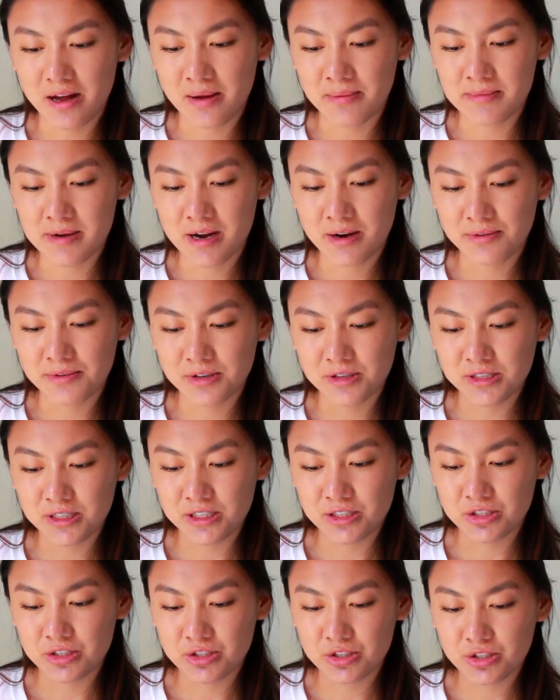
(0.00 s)
I'm not really
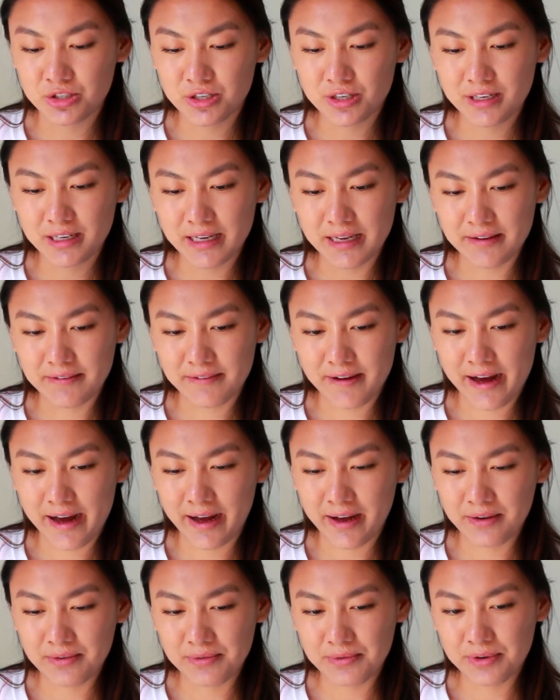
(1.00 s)
sure if
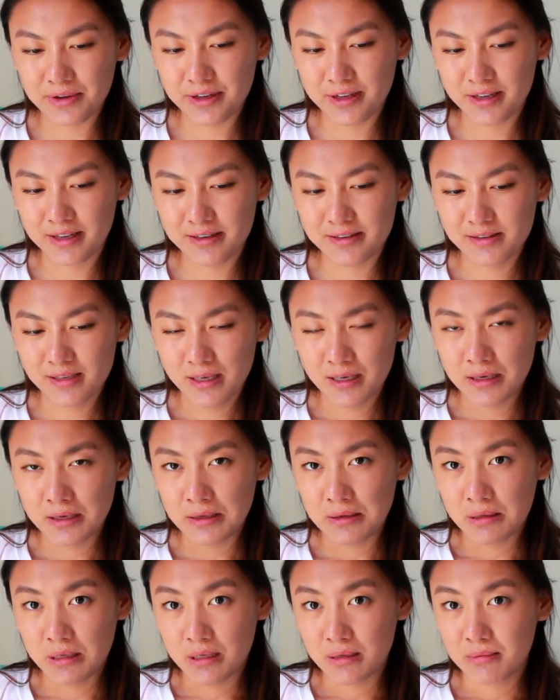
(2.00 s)
I would
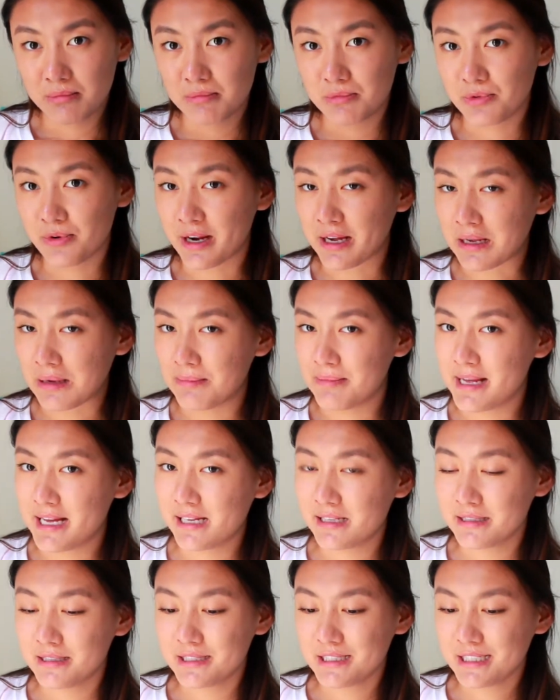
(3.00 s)

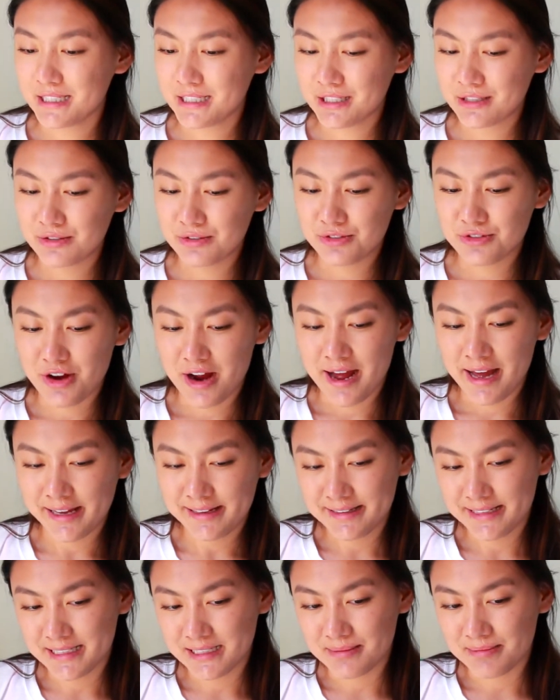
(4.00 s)
recommend you trying
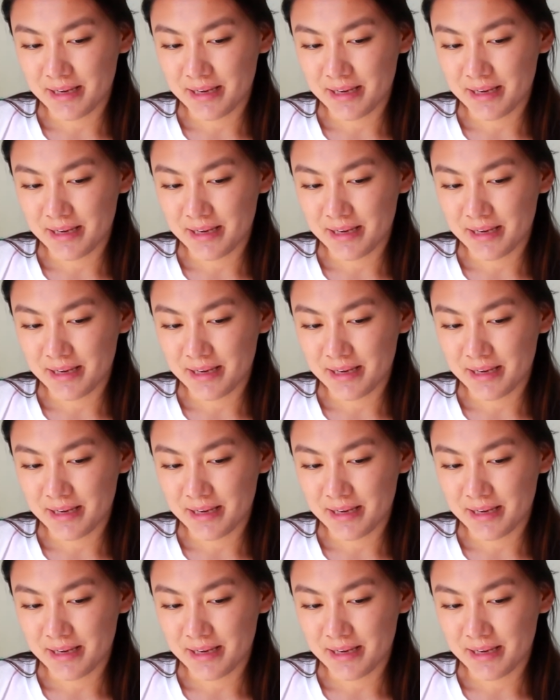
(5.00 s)
this.